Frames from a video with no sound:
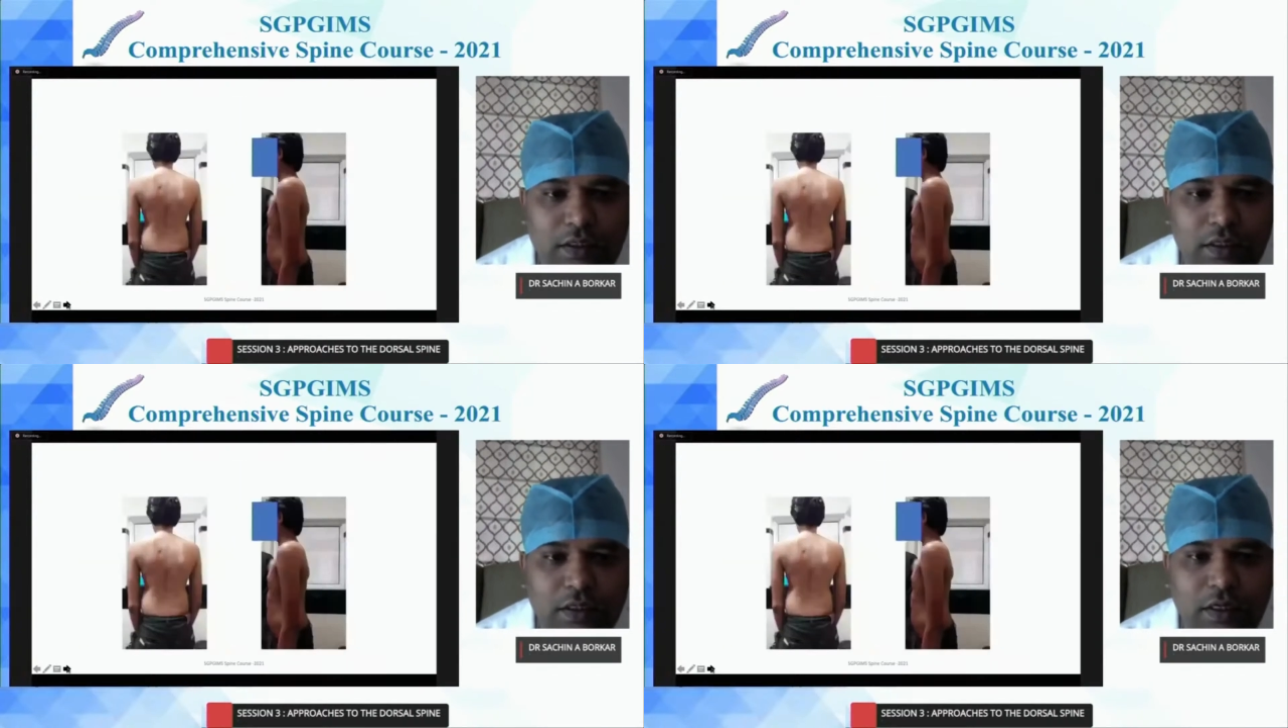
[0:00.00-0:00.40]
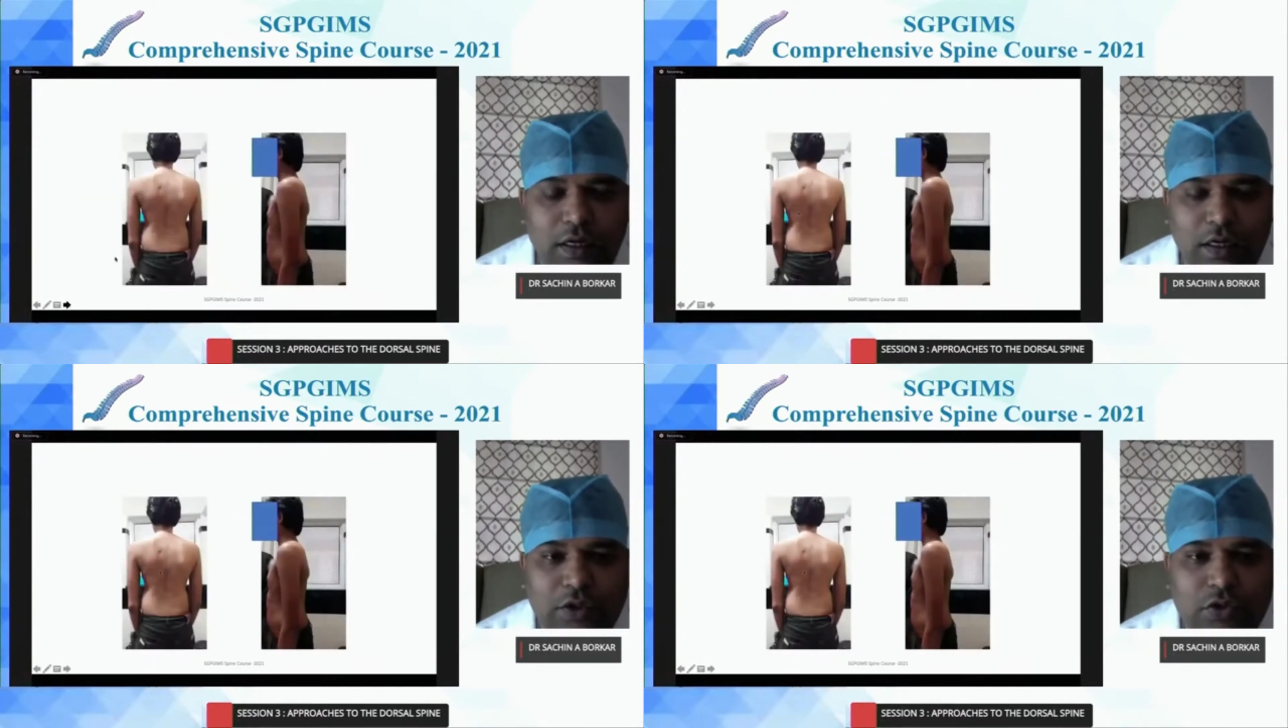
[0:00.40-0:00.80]
And
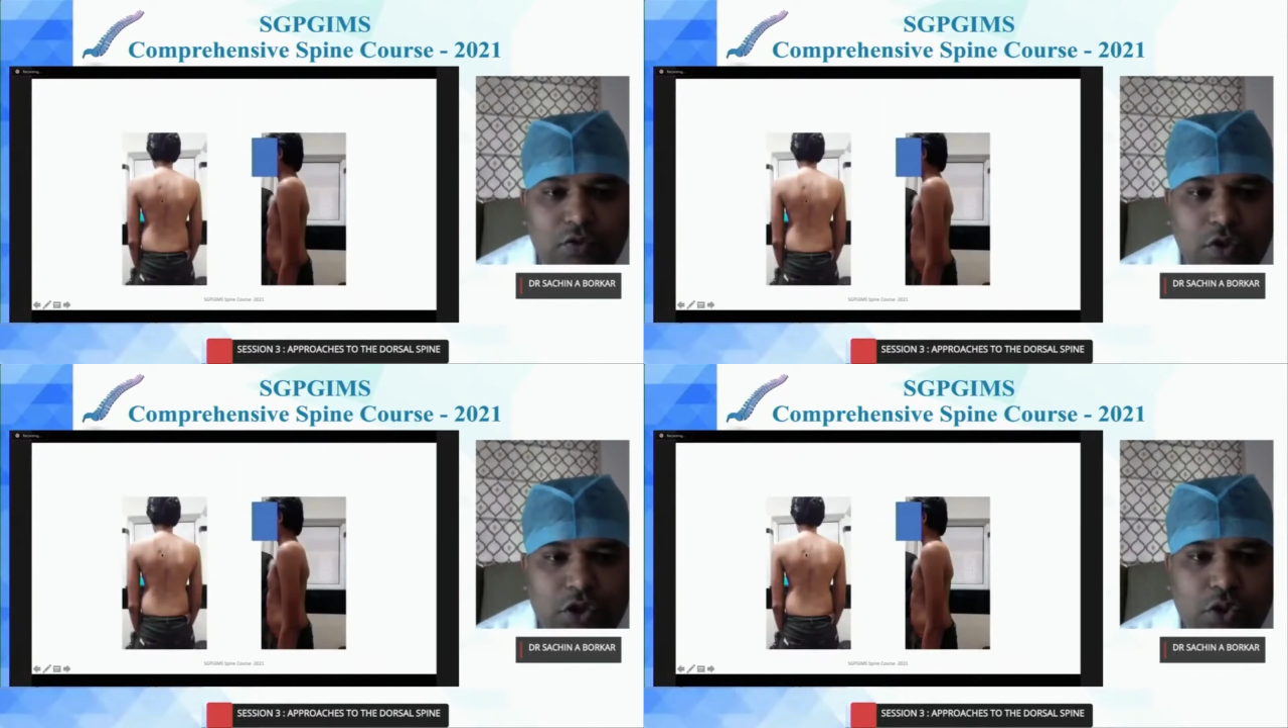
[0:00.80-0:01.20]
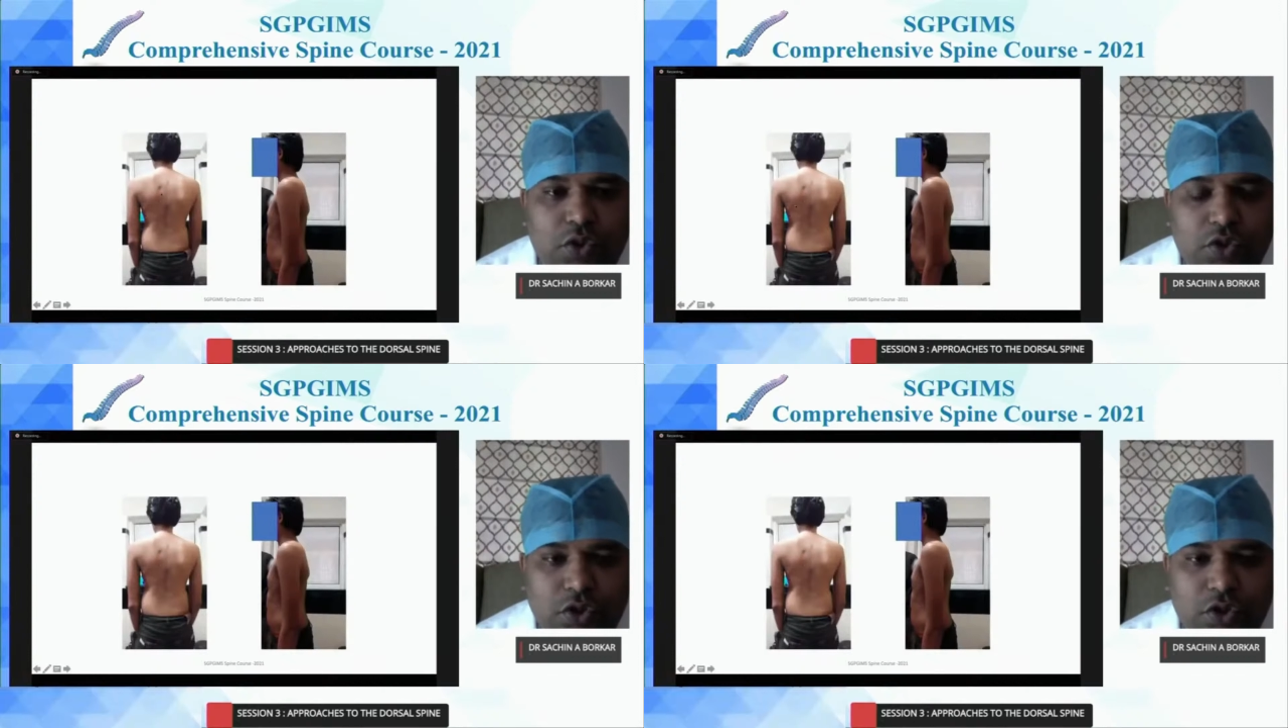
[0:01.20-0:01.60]
these were the two
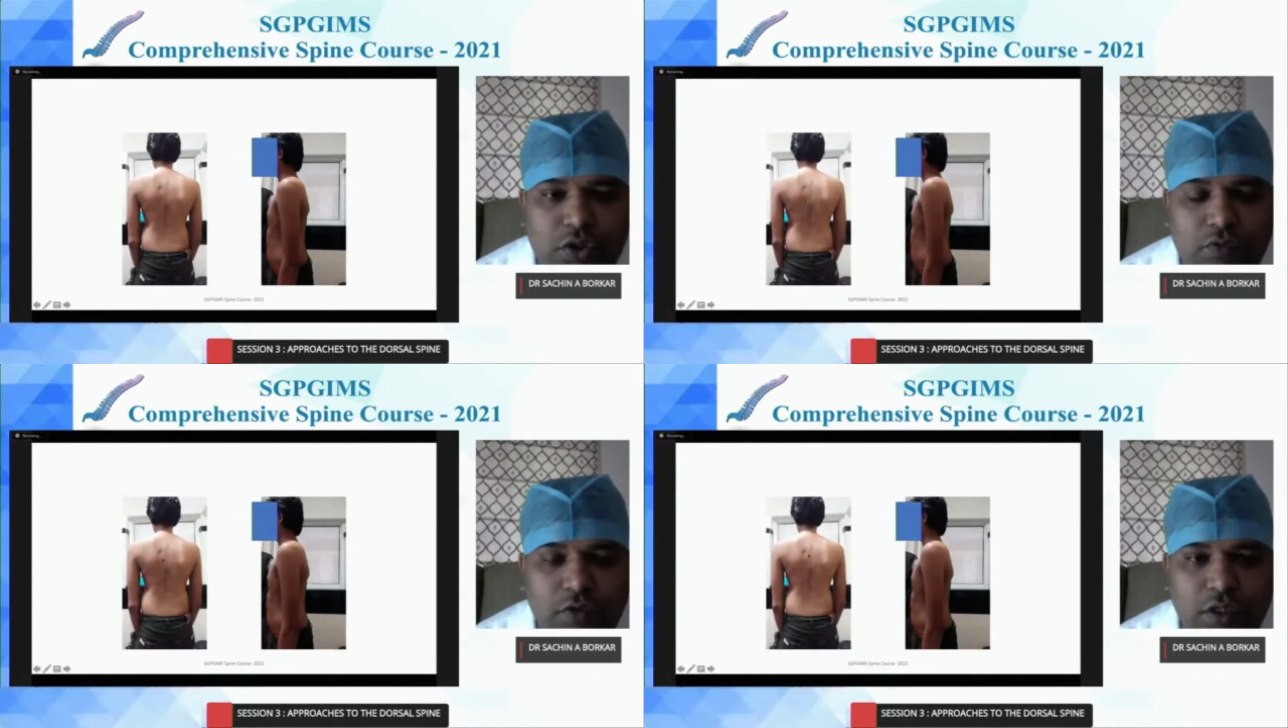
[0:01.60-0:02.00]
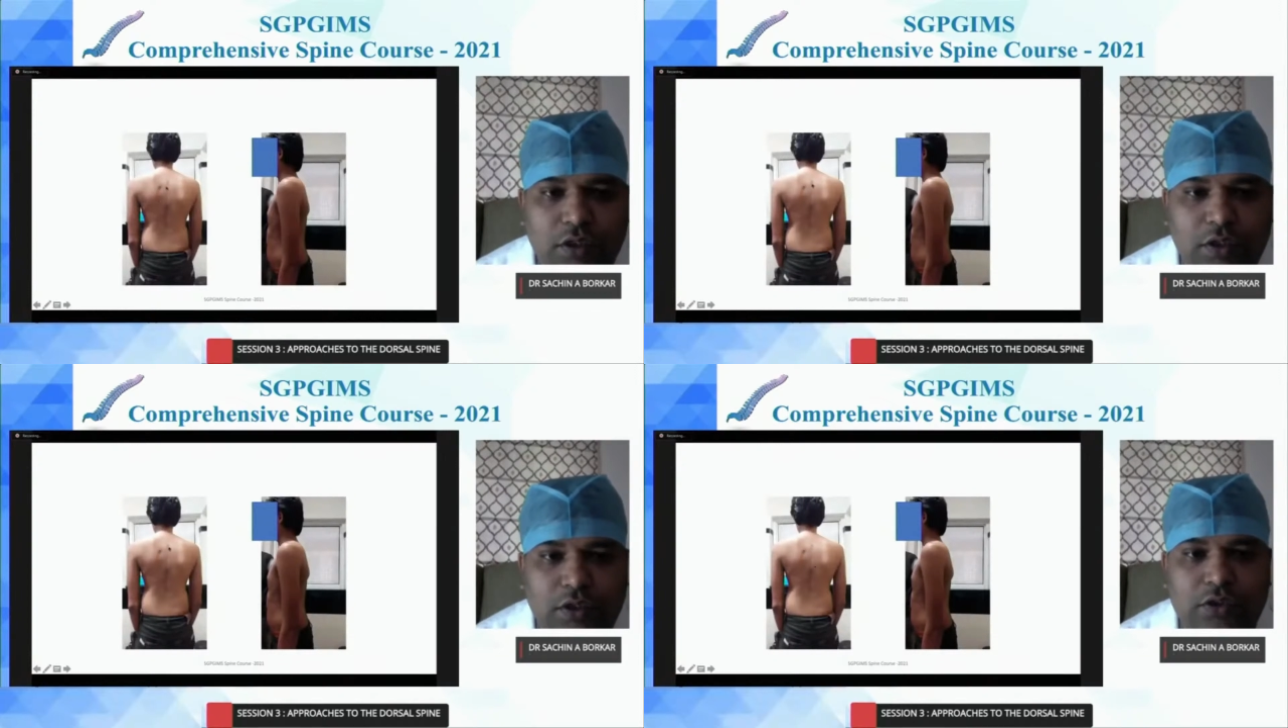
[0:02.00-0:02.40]
incision, one
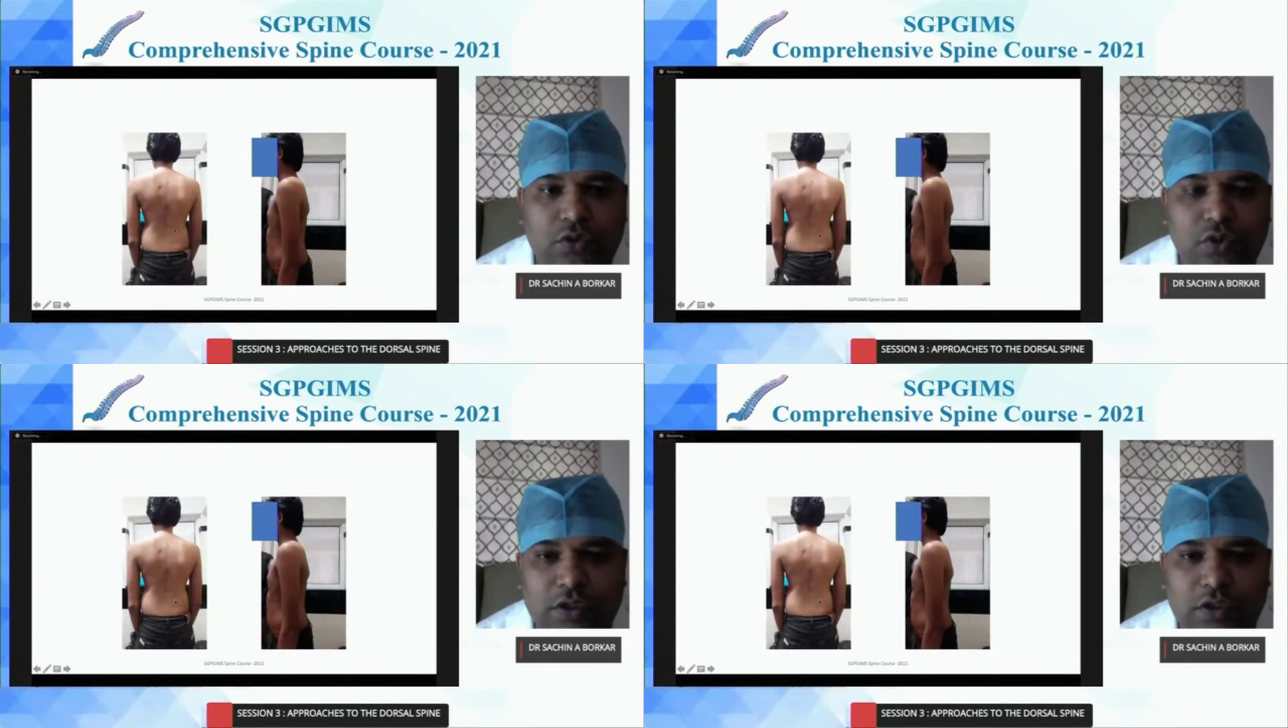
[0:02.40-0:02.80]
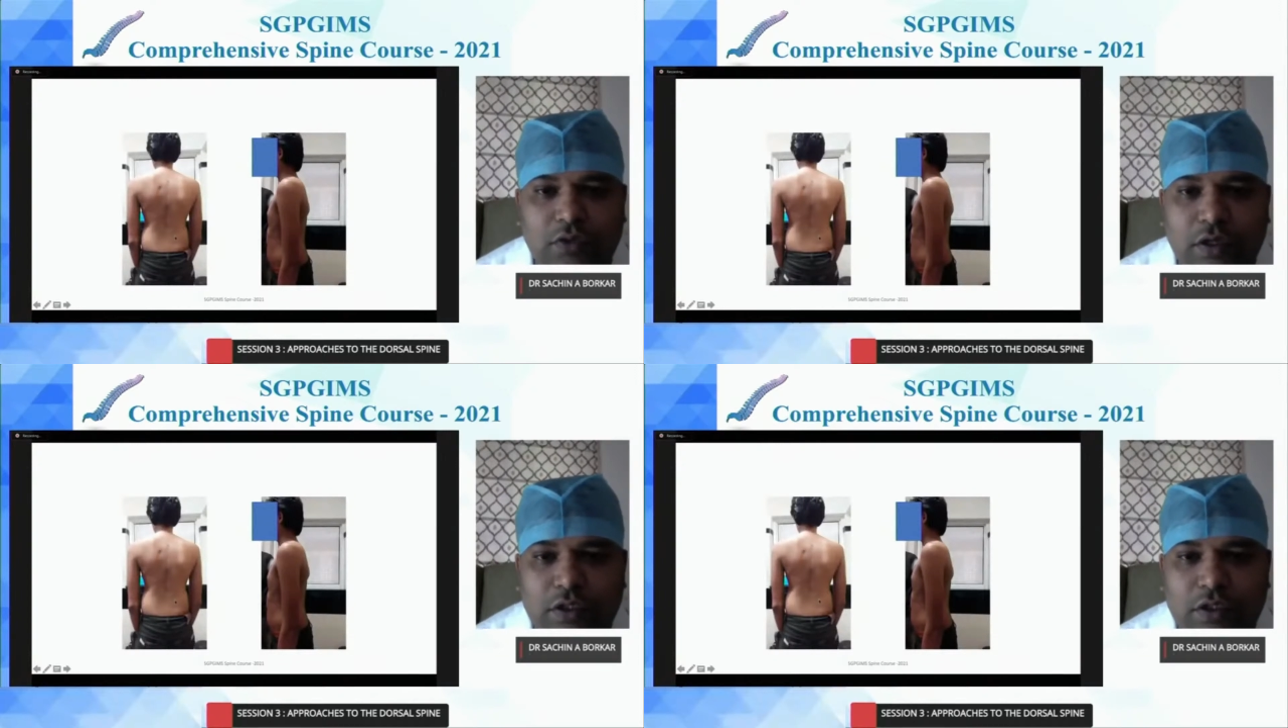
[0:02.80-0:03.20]
transthoracic, one is
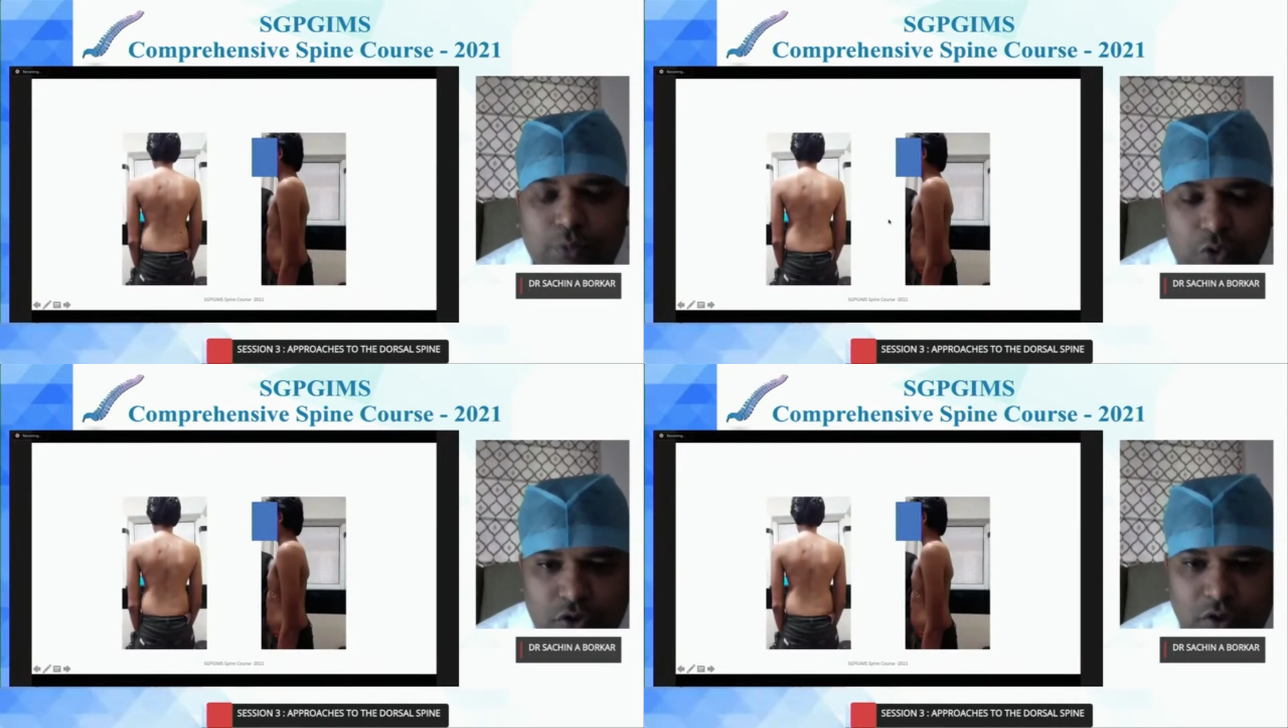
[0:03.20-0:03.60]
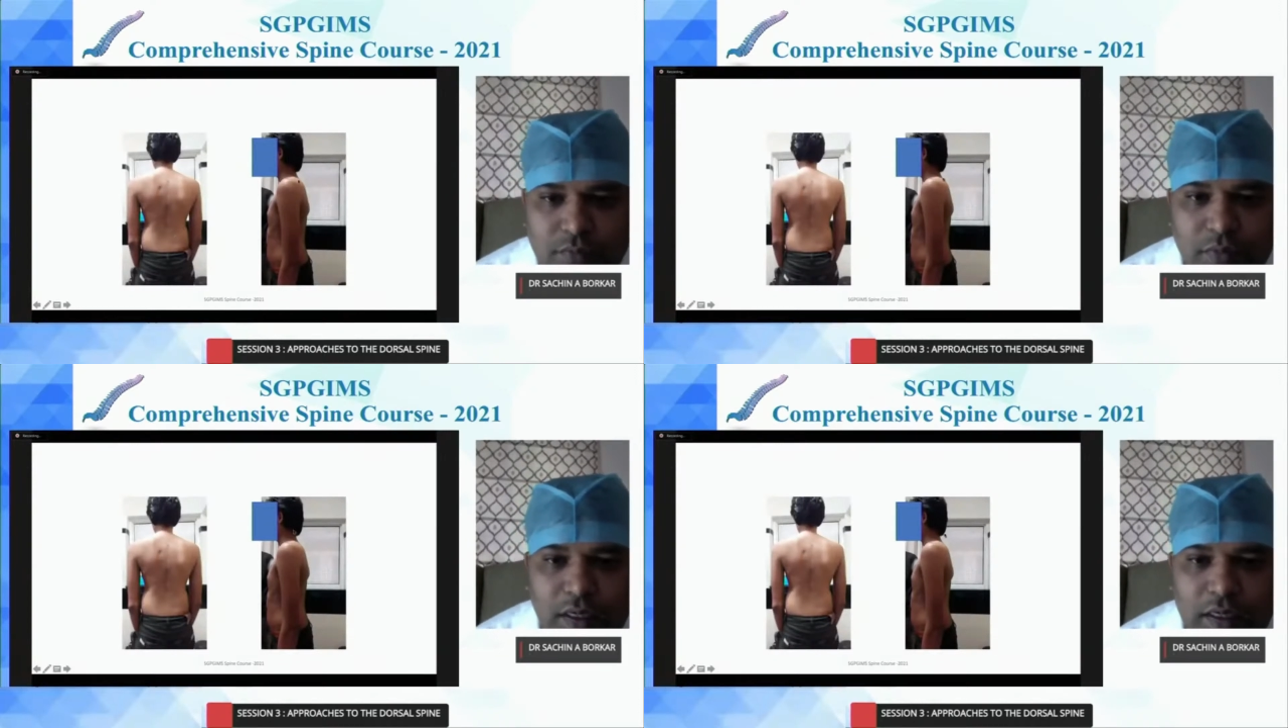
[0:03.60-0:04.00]
a posterior
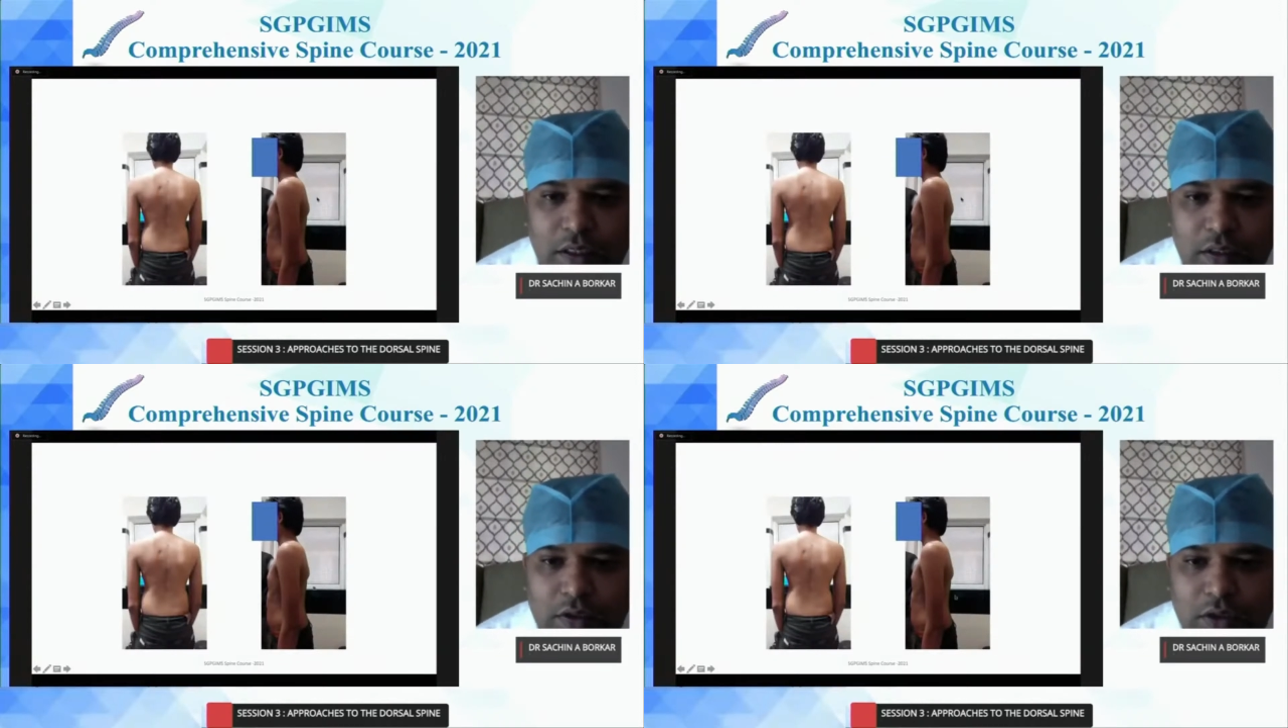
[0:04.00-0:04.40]
midline. The